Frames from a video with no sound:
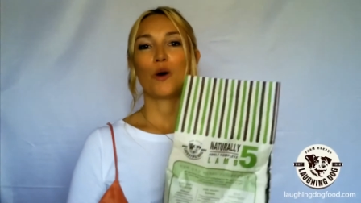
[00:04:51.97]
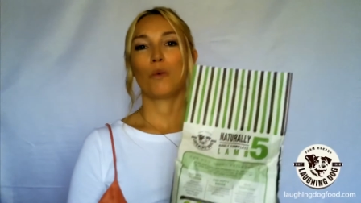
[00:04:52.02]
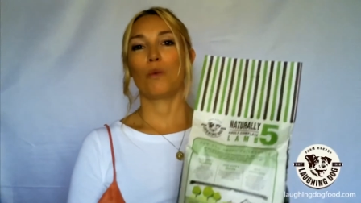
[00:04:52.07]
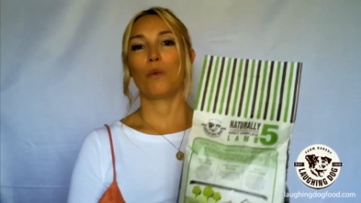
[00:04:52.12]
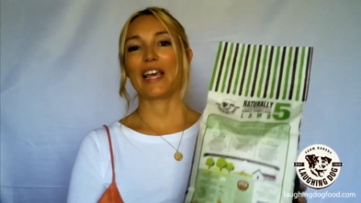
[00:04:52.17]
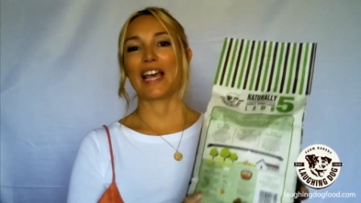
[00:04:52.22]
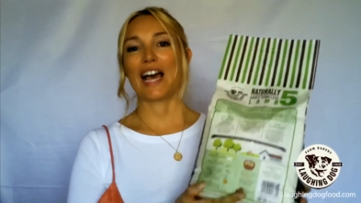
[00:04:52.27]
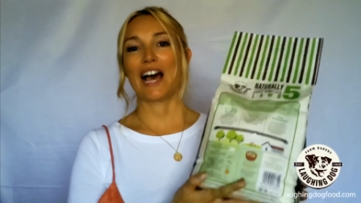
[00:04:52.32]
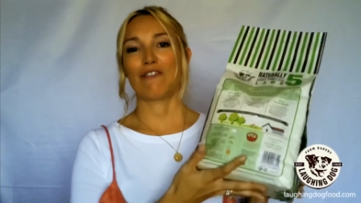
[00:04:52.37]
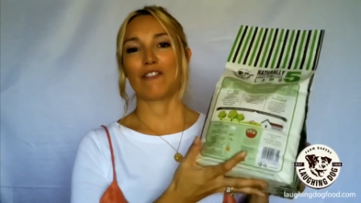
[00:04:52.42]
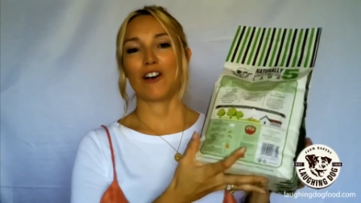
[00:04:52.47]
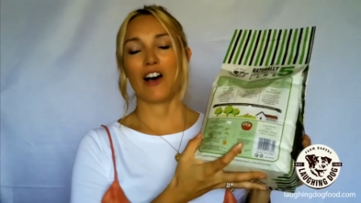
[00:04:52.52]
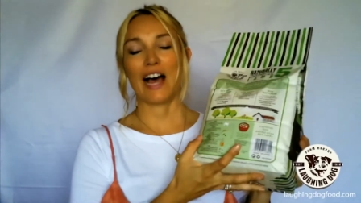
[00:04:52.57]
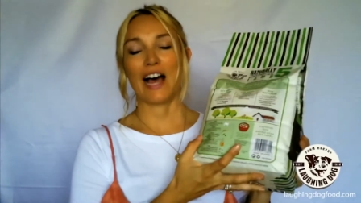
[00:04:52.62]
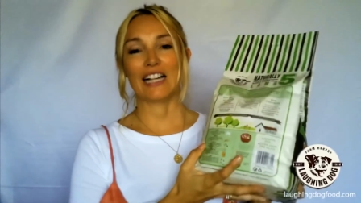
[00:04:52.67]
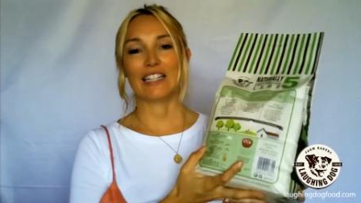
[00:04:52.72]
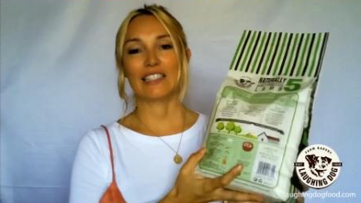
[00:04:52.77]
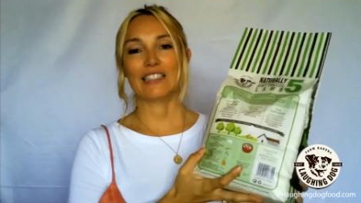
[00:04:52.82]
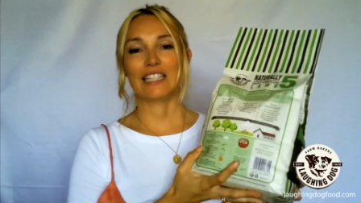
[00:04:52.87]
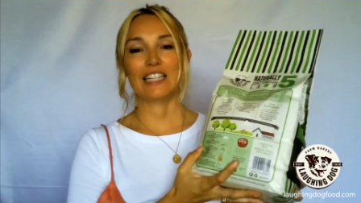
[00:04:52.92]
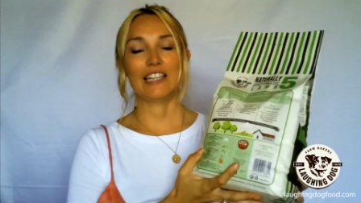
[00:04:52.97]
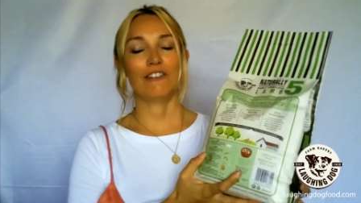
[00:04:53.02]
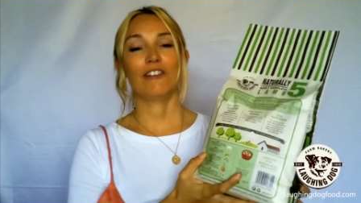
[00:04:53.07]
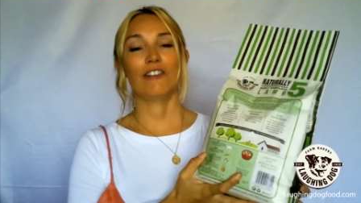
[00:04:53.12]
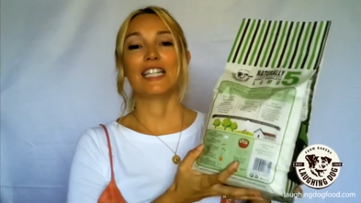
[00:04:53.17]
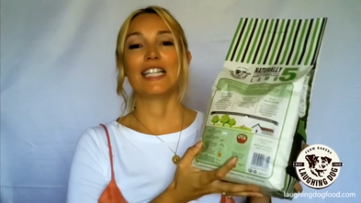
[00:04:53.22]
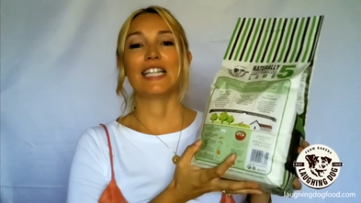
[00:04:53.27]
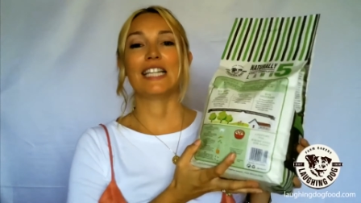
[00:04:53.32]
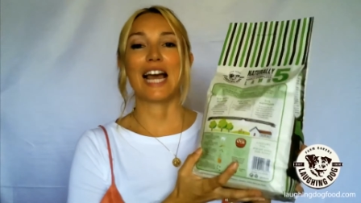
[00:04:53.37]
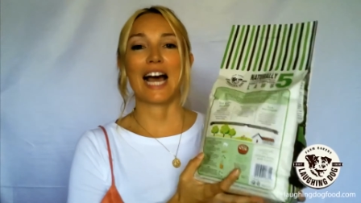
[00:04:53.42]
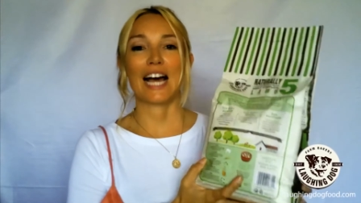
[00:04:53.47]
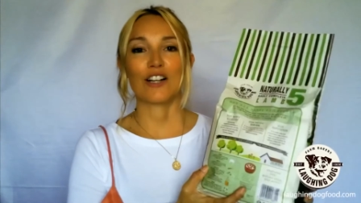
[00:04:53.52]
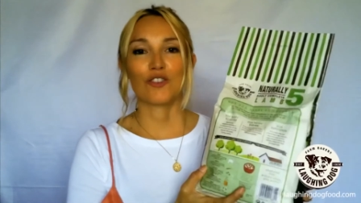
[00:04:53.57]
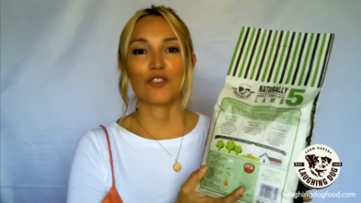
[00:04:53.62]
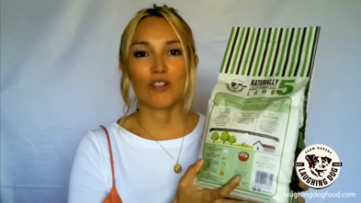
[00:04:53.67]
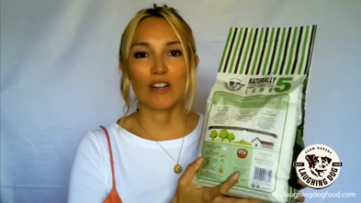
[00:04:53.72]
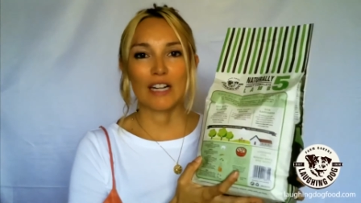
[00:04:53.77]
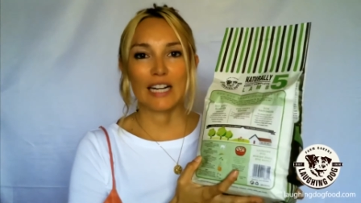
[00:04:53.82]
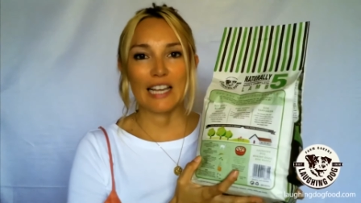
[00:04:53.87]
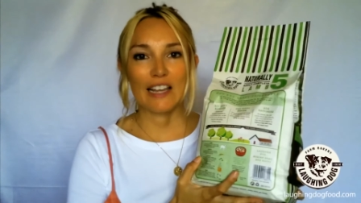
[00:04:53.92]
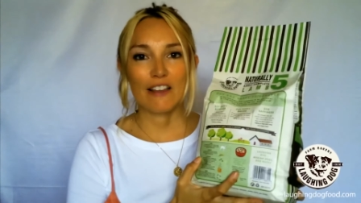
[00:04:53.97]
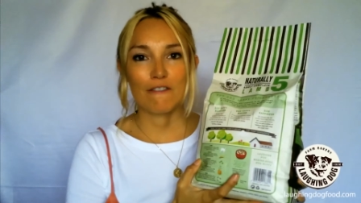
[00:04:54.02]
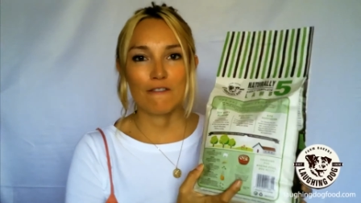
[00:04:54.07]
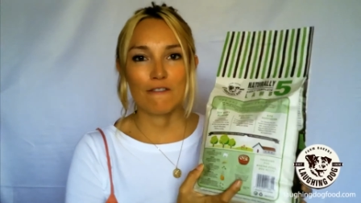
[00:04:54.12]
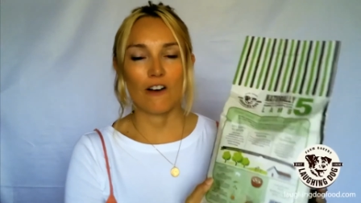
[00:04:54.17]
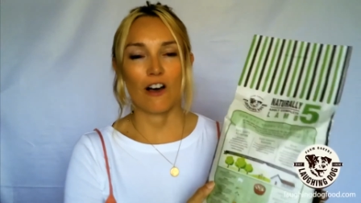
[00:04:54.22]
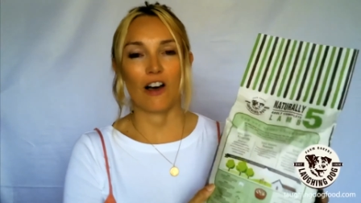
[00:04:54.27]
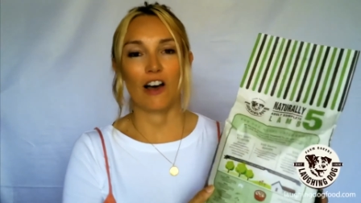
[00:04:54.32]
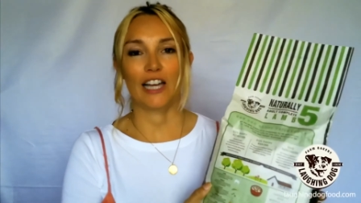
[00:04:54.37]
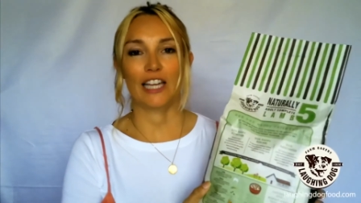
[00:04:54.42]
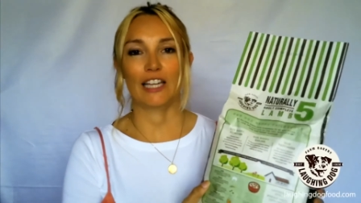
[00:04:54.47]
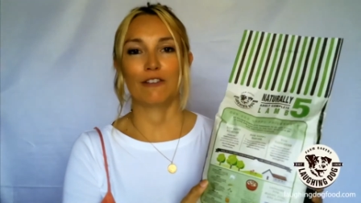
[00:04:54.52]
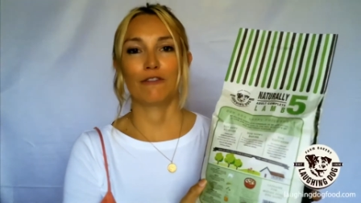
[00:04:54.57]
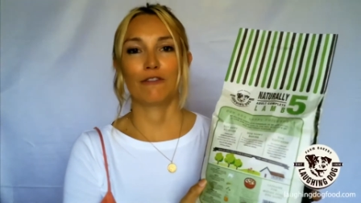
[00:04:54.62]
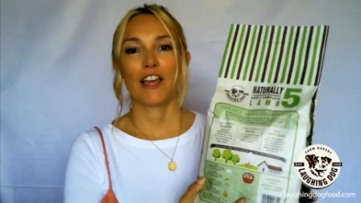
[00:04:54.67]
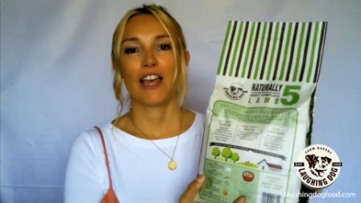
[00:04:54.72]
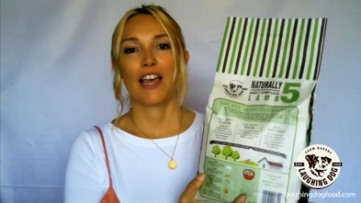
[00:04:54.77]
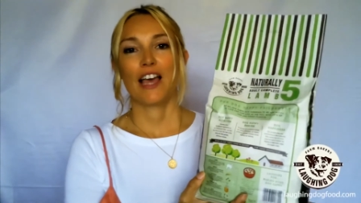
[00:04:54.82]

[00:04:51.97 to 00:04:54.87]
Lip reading: we have our LDU Naturally 5,